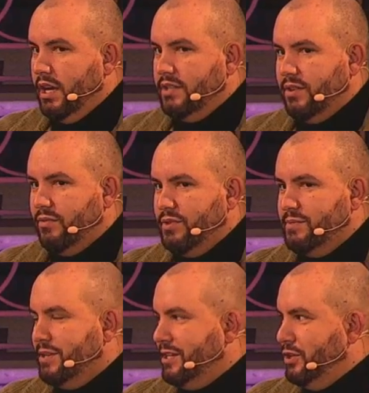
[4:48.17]
And so I've
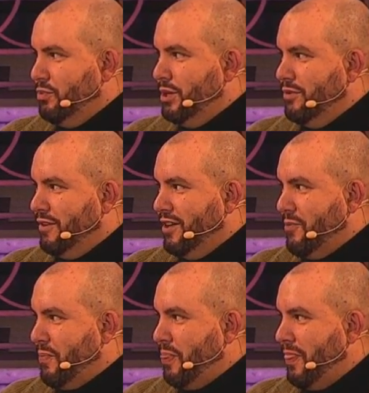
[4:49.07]
always been a little bit of
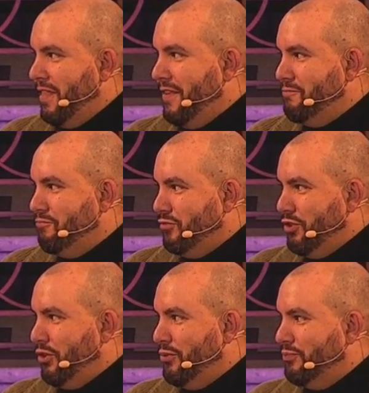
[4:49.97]
a
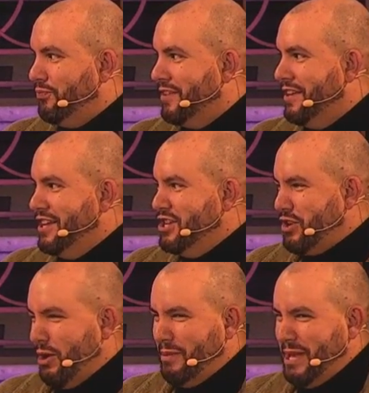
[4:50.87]
yo trailblazer
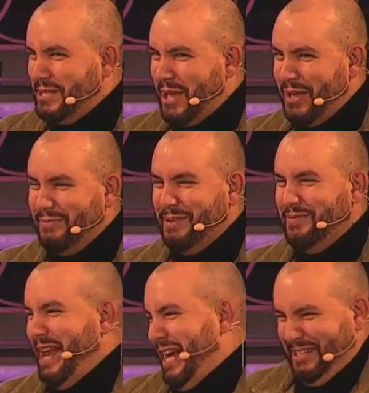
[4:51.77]
trailblazer bit
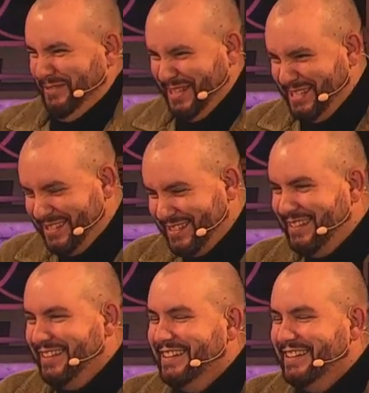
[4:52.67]
of an activist